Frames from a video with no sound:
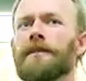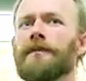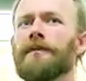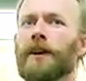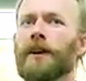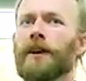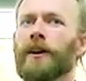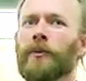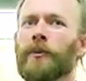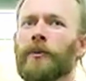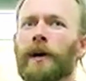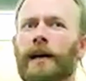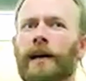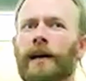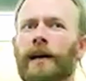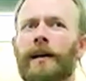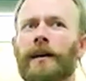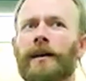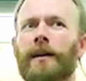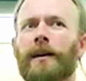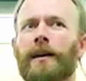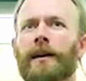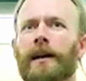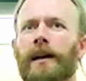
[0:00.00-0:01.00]
far
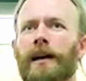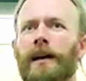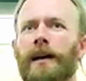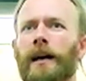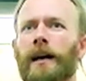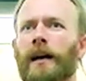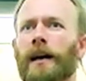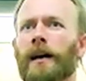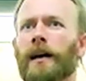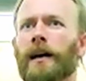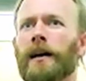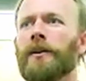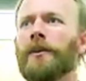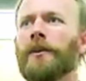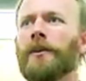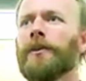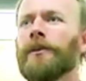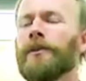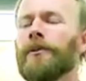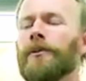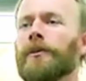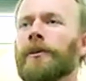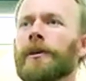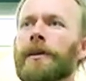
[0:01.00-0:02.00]
away,
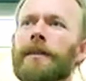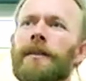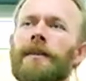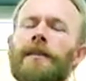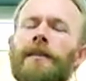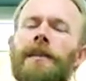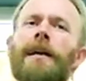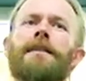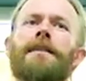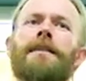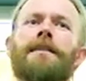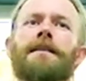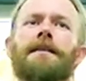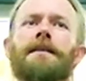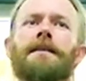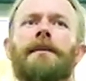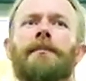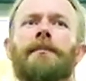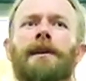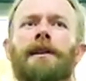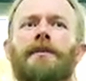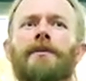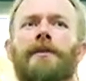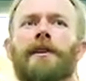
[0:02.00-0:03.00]
you look at the light that's
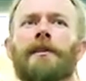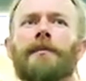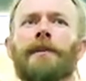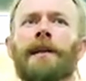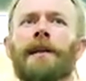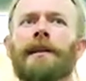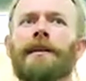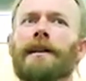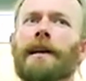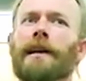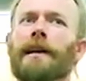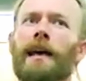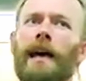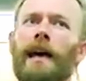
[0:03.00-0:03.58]
coming from it,